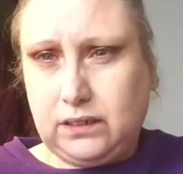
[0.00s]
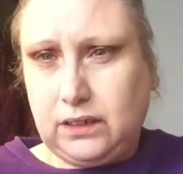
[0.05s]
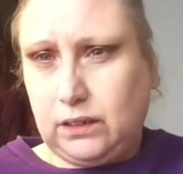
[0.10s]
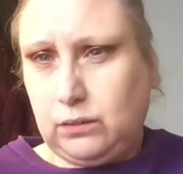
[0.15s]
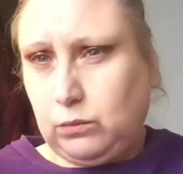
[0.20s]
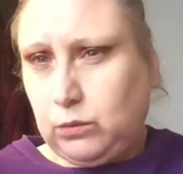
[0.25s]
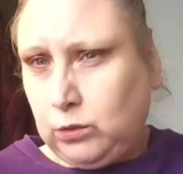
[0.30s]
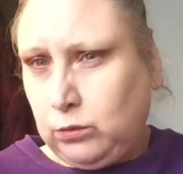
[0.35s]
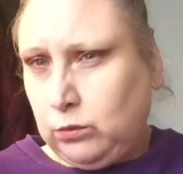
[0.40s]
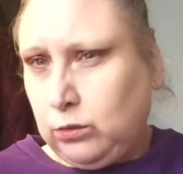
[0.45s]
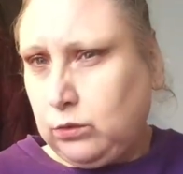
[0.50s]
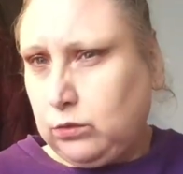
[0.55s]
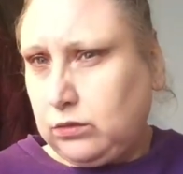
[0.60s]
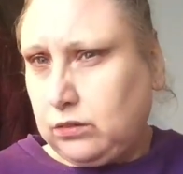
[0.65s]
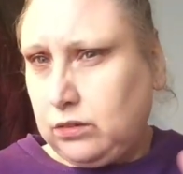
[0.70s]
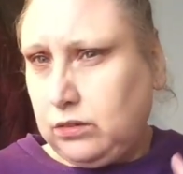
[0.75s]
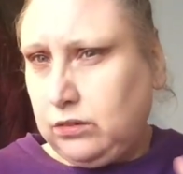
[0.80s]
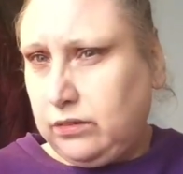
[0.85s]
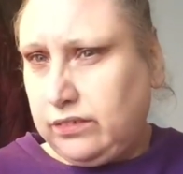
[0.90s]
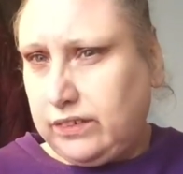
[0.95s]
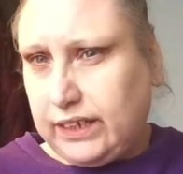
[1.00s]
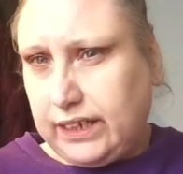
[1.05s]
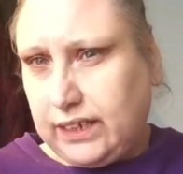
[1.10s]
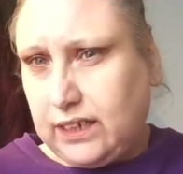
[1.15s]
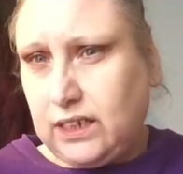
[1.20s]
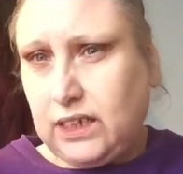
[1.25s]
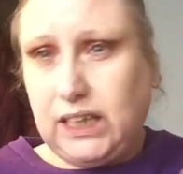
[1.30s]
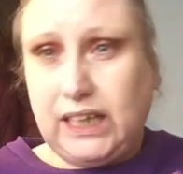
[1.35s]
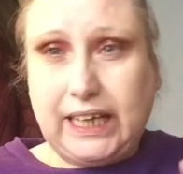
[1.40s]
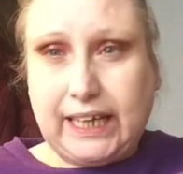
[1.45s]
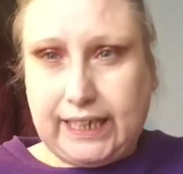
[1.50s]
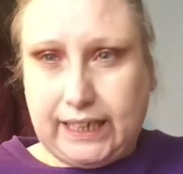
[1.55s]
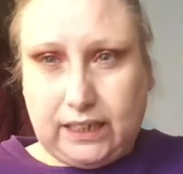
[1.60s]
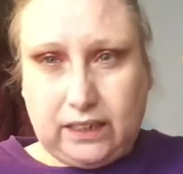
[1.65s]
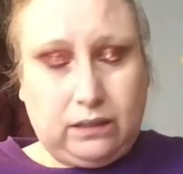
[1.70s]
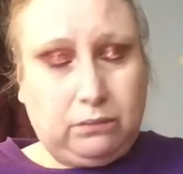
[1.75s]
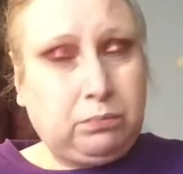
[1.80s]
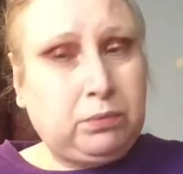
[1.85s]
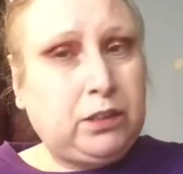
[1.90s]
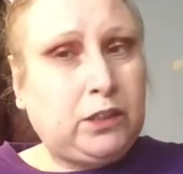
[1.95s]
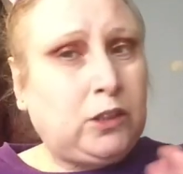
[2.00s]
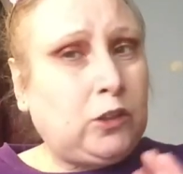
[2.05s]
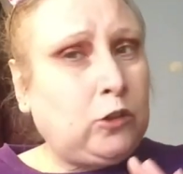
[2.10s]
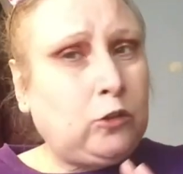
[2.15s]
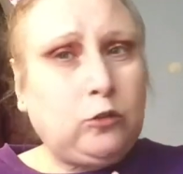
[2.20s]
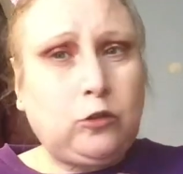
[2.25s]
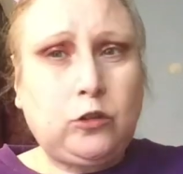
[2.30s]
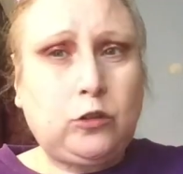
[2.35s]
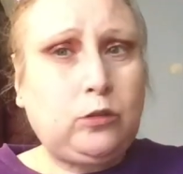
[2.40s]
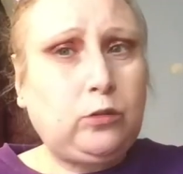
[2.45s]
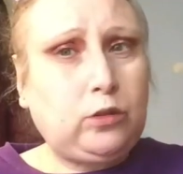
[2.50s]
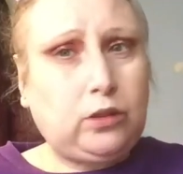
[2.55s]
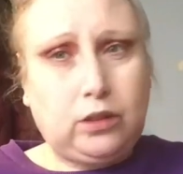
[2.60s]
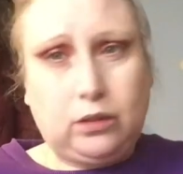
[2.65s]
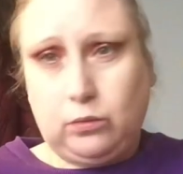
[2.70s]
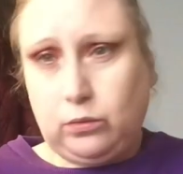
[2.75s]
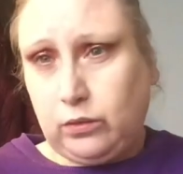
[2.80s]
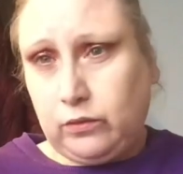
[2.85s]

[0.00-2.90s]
it will look too thick and cakey, but you do you.